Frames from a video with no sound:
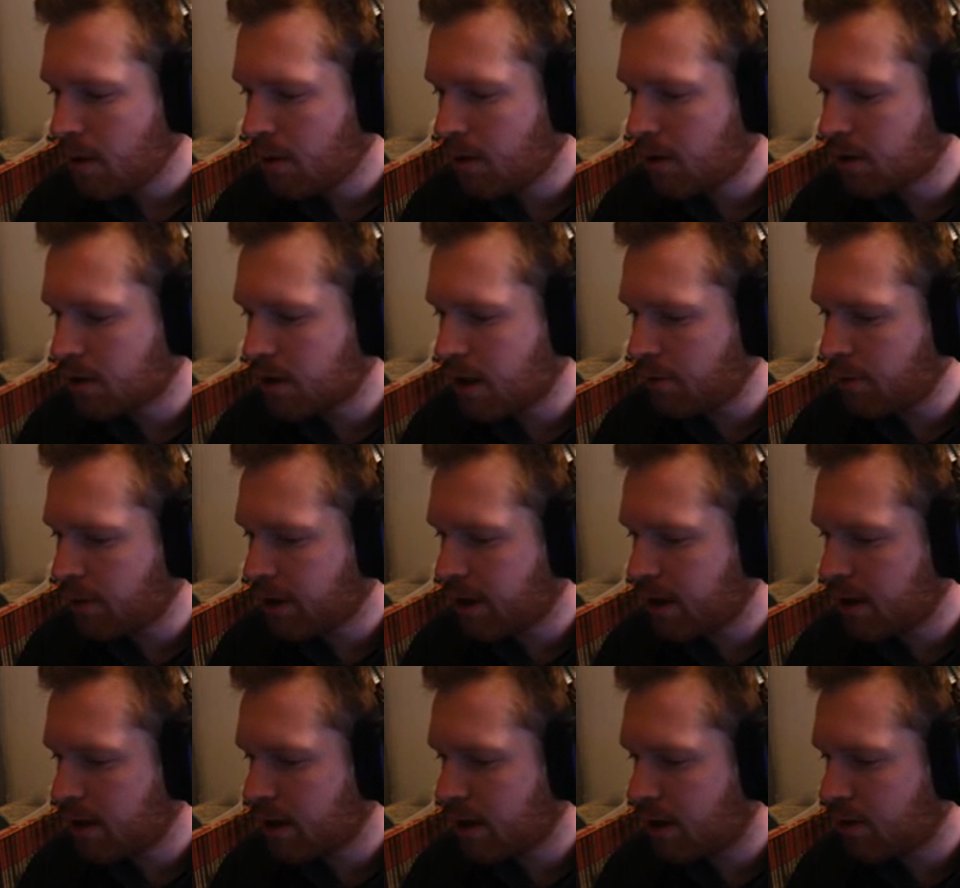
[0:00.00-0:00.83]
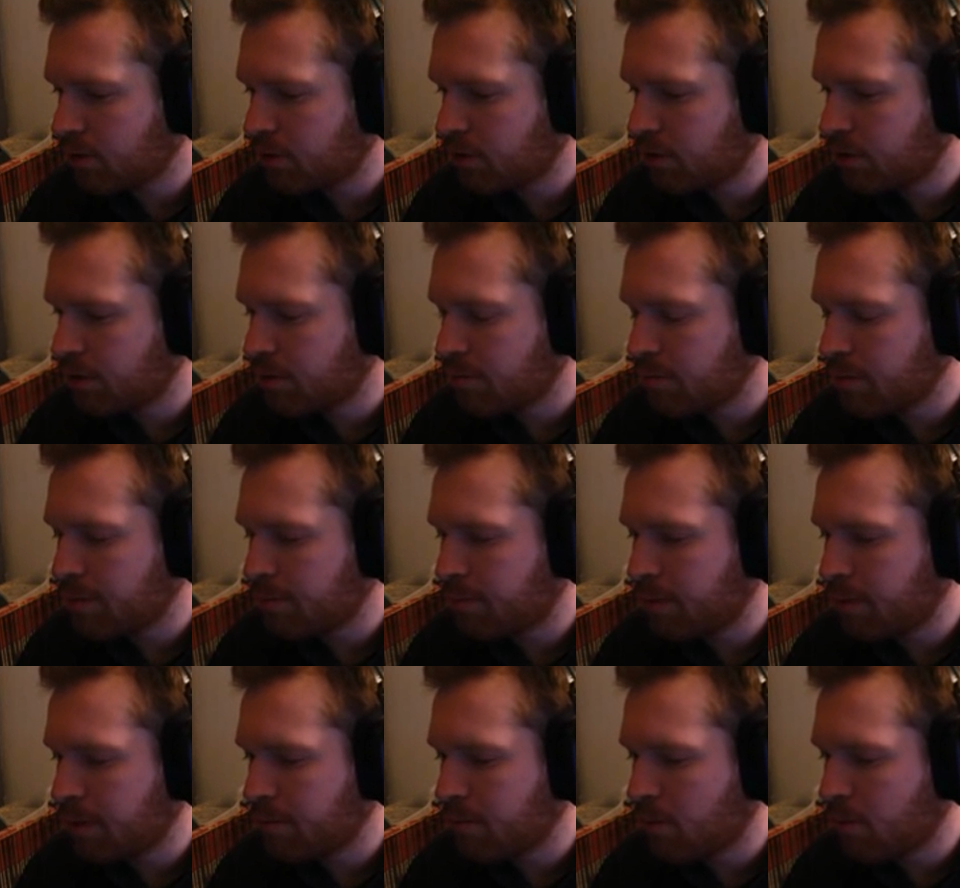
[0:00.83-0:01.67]
Because now we're getting down to the
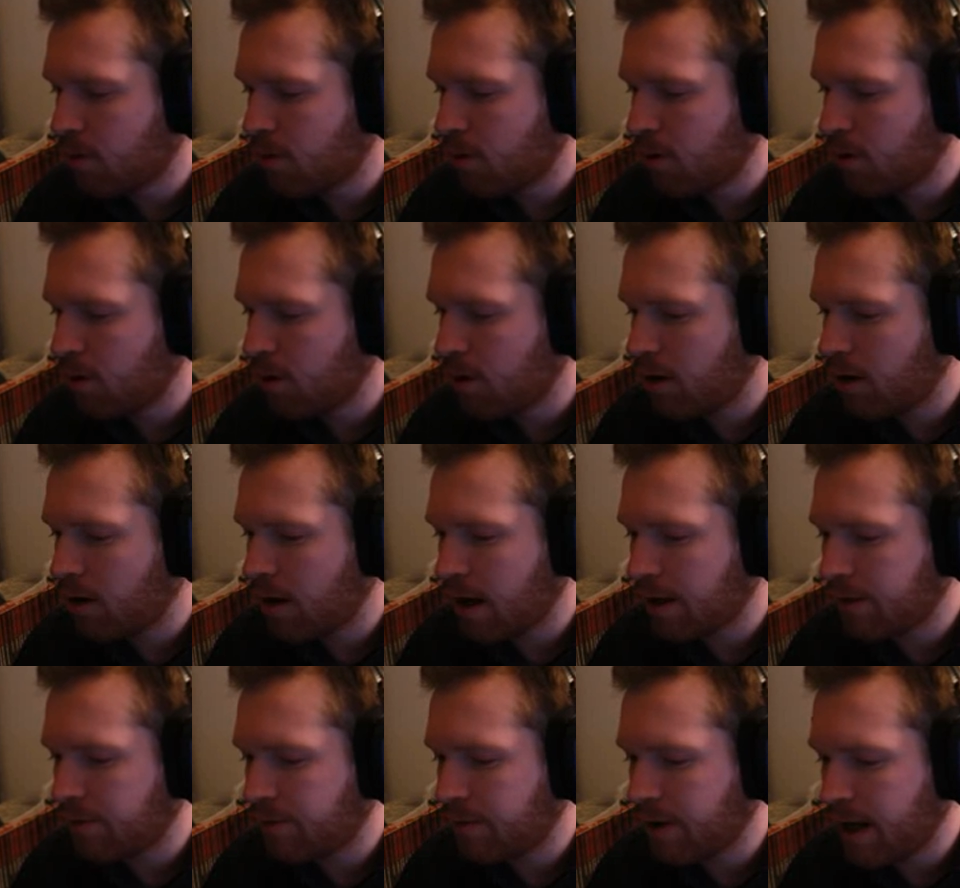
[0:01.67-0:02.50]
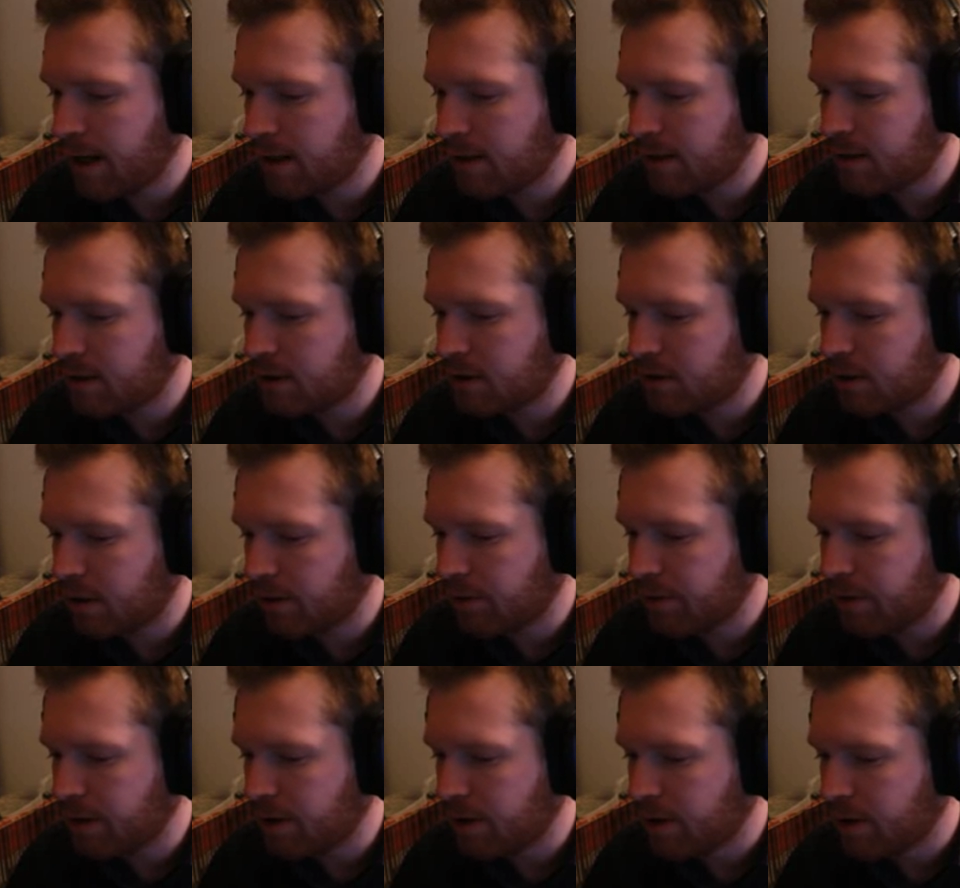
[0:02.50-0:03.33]
bit more advanced
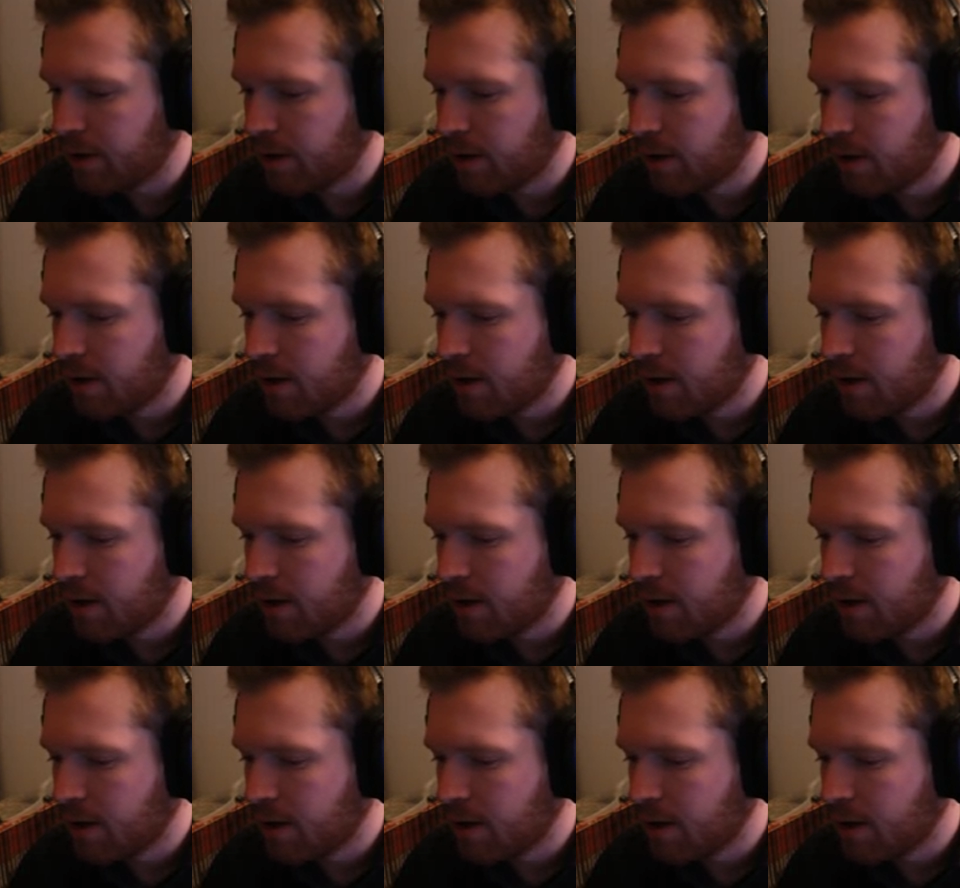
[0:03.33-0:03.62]
stuff here.